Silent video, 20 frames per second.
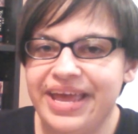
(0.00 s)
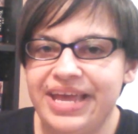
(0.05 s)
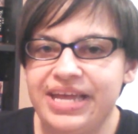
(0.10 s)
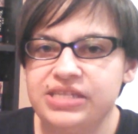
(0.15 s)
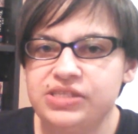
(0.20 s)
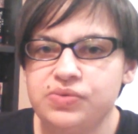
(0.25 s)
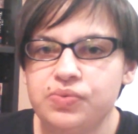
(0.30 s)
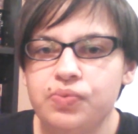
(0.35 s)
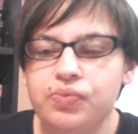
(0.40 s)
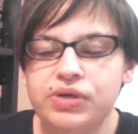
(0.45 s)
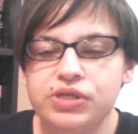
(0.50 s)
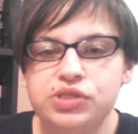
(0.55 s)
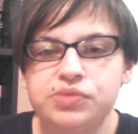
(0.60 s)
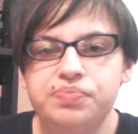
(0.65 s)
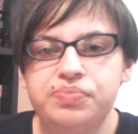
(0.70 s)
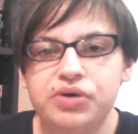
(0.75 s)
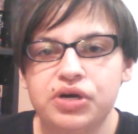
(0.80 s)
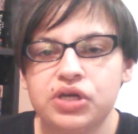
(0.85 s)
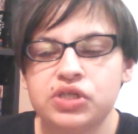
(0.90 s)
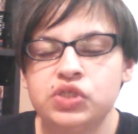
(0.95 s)
8,
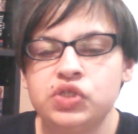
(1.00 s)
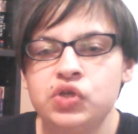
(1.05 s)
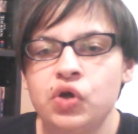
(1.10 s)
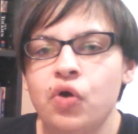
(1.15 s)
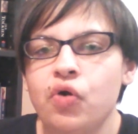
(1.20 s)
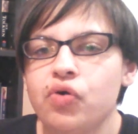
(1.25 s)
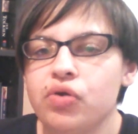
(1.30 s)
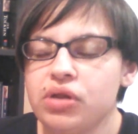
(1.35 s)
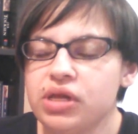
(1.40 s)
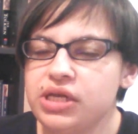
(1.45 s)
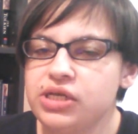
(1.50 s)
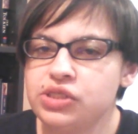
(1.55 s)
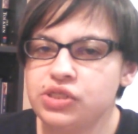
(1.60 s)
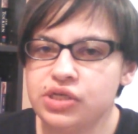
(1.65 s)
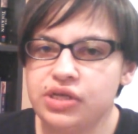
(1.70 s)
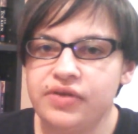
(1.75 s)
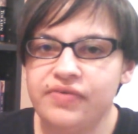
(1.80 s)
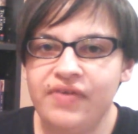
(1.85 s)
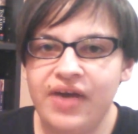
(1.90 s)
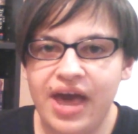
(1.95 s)
which book totally
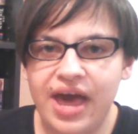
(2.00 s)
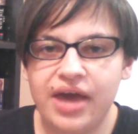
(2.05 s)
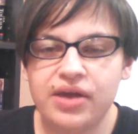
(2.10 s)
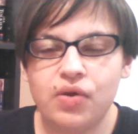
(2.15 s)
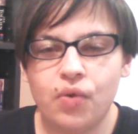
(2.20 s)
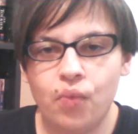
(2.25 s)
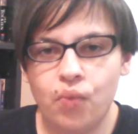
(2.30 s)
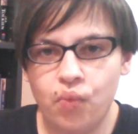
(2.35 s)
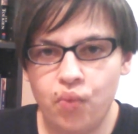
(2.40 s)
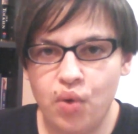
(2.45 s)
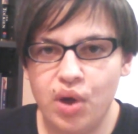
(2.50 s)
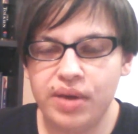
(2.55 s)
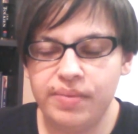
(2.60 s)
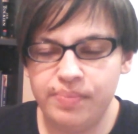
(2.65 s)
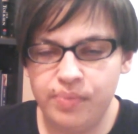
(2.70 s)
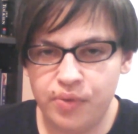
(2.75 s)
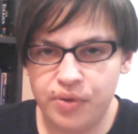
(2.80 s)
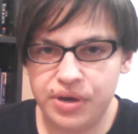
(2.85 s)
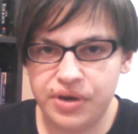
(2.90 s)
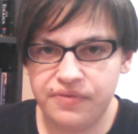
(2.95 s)
should have had
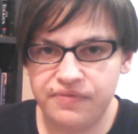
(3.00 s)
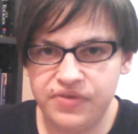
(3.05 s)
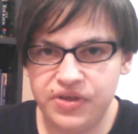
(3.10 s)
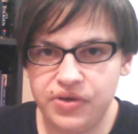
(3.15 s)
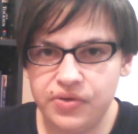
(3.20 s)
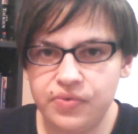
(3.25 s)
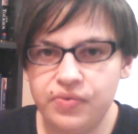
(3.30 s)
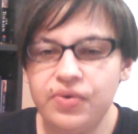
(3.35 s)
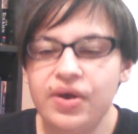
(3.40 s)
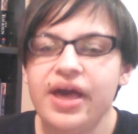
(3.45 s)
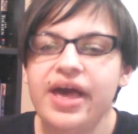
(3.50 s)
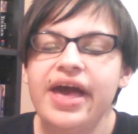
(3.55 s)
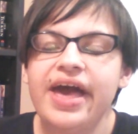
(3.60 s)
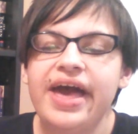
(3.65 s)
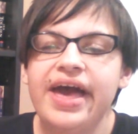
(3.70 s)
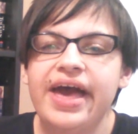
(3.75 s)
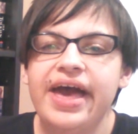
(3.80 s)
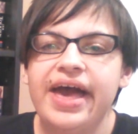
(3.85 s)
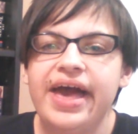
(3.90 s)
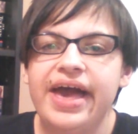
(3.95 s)
one point of view?
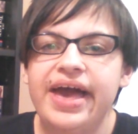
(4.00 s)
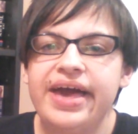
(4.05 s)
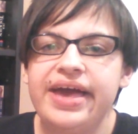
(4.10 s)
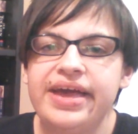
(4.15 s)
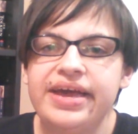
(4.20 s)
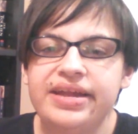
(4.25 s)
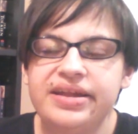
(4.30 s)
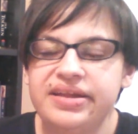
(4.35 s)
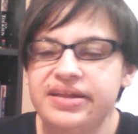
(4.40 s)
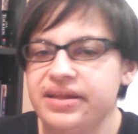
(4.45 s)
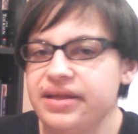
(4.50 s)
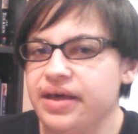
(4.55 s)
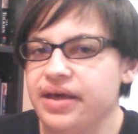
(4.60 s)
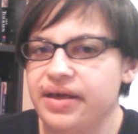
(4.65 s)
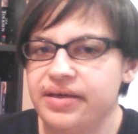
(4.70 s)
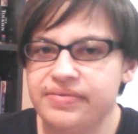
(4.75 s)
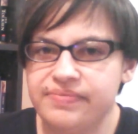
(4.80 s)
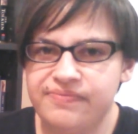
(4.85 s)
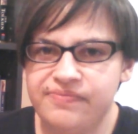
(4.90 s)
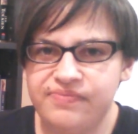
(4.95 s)
And
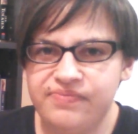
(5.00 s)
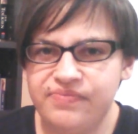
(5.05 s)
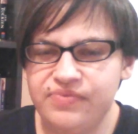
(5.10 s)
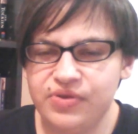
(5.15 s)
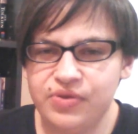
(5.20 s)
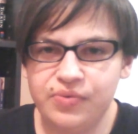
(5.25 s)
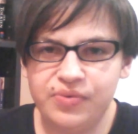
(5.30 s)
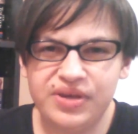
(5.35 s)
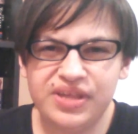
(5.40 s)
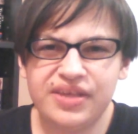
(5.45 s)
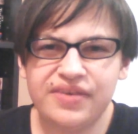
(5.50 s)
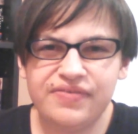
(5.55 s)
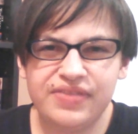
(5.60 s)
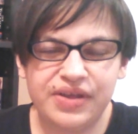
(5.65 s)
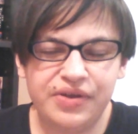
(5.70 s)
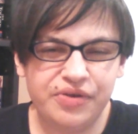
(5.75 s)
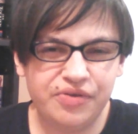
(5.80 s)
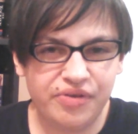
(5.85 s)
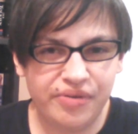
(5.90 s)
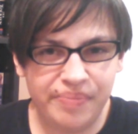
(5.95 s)
for the risk of
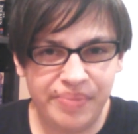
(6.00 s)
sounding